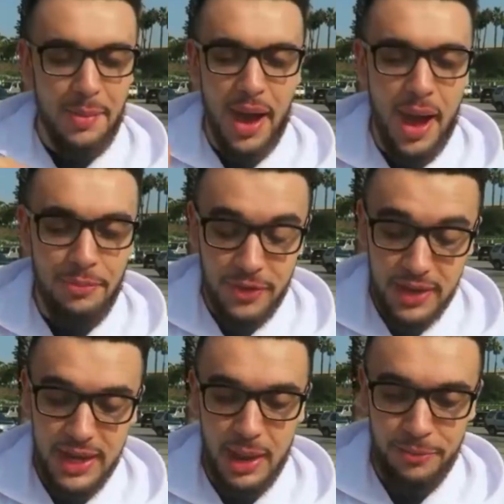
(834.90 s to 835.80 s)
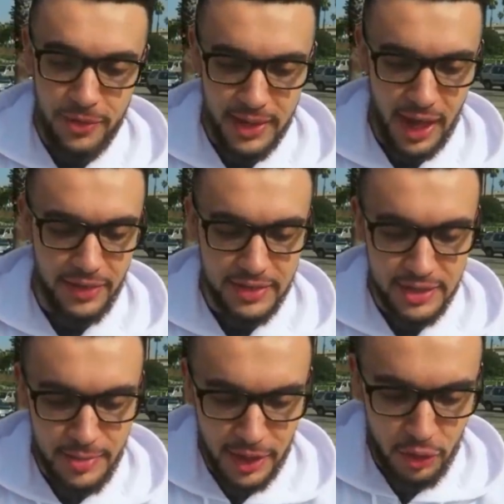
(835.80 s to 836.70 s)
I'm, I'm feeling it. I'm feeling it. I think
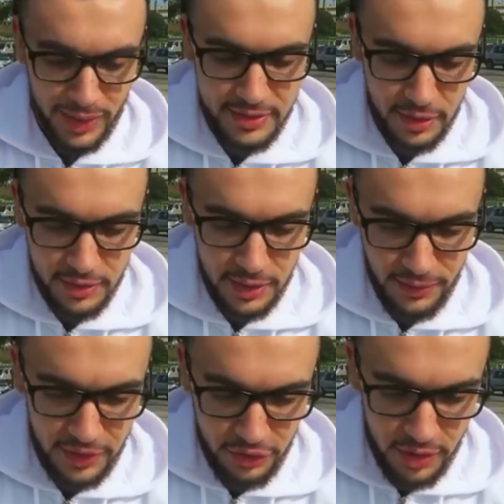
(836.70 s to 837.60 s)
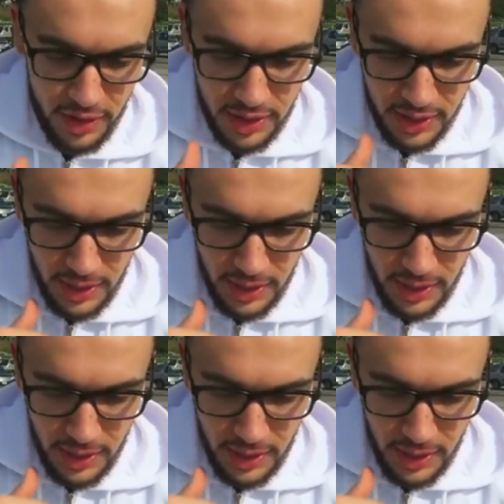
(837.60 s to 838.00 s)
it's going to be a great start to the adventure.